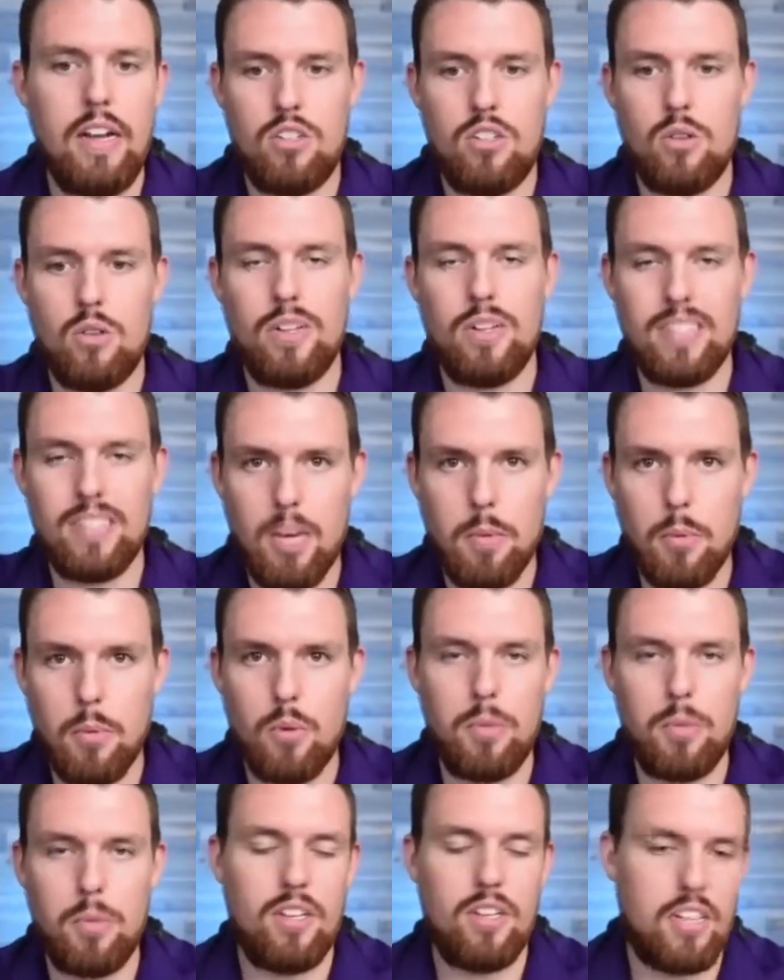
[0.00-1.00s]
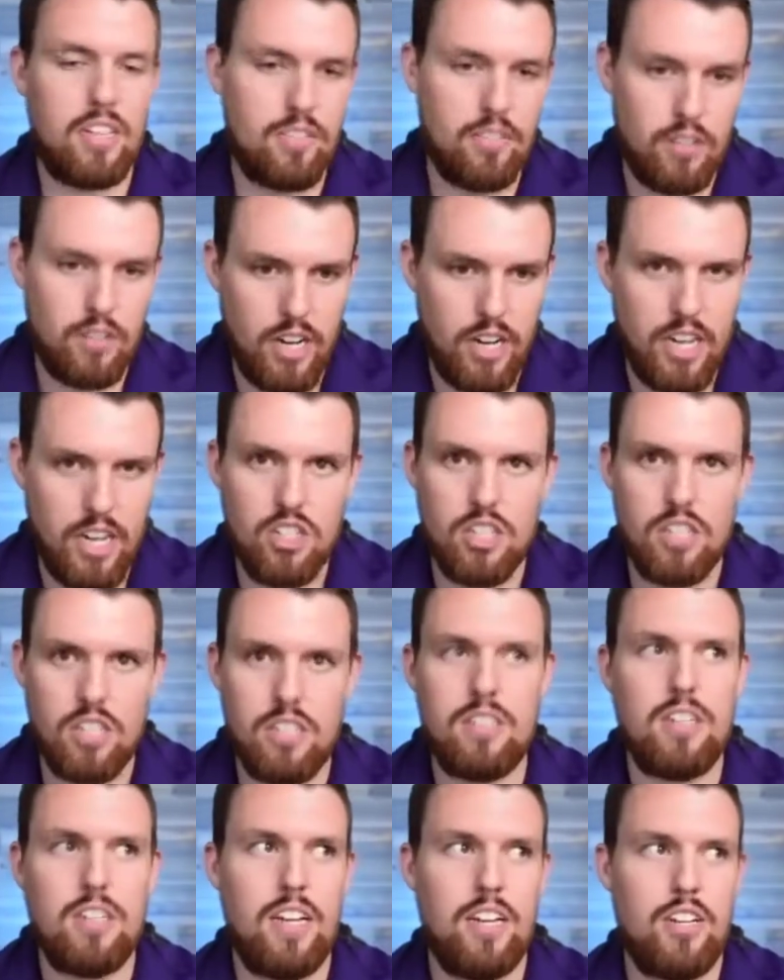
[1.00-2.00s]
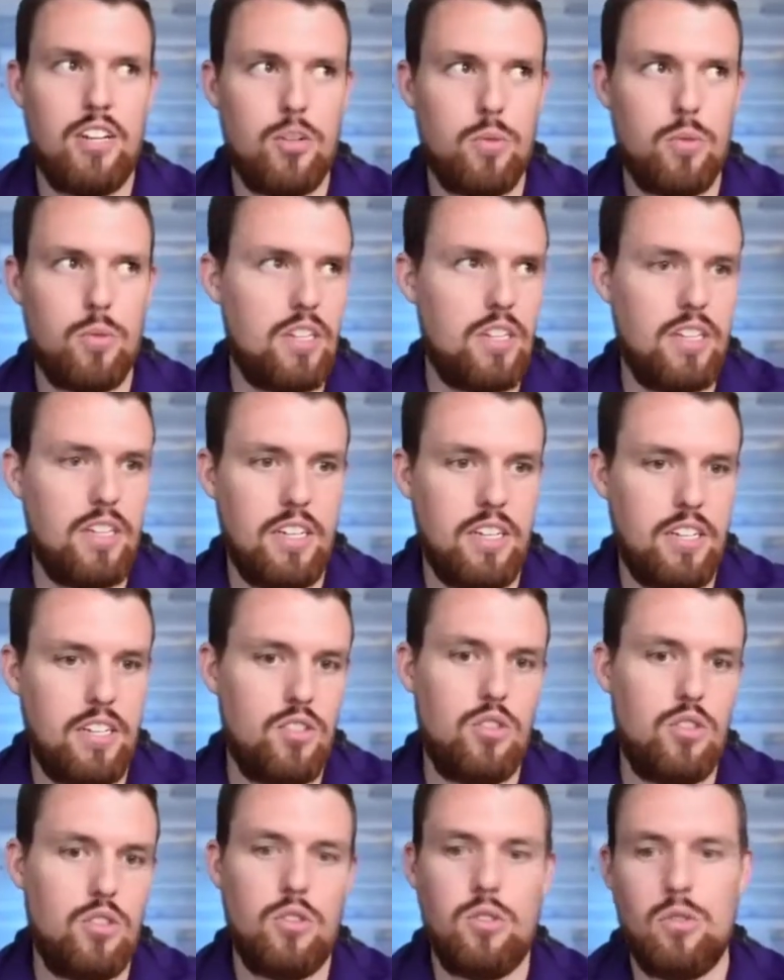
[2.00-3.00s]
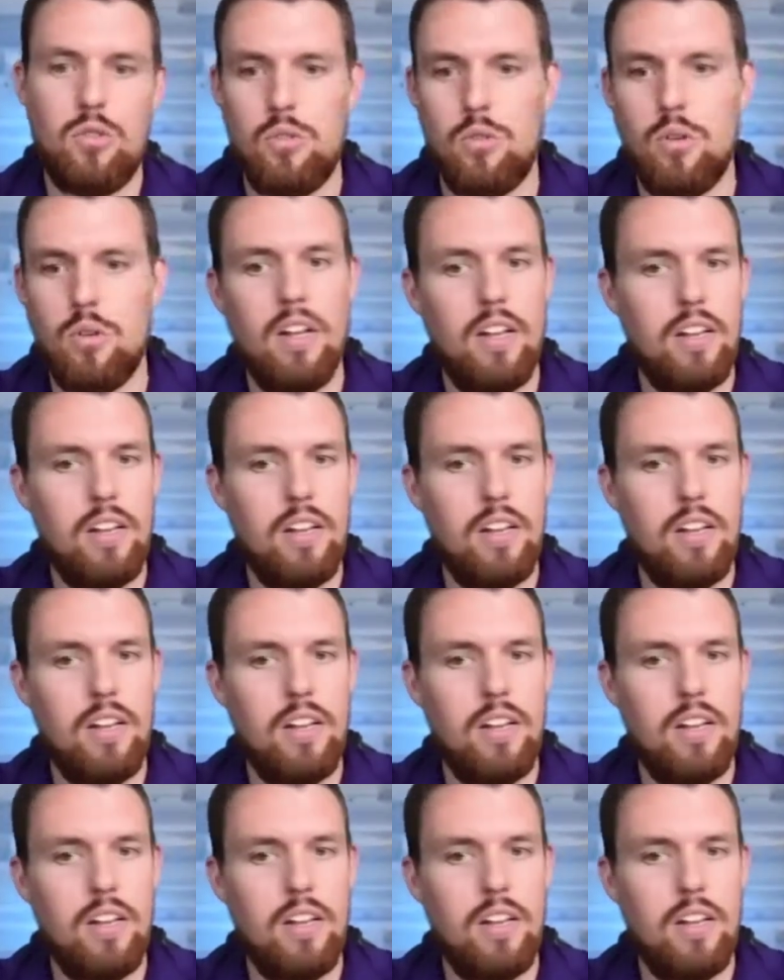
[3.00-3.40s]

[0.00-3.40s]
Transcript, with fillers: so an example would be like if you're an agent and you're really into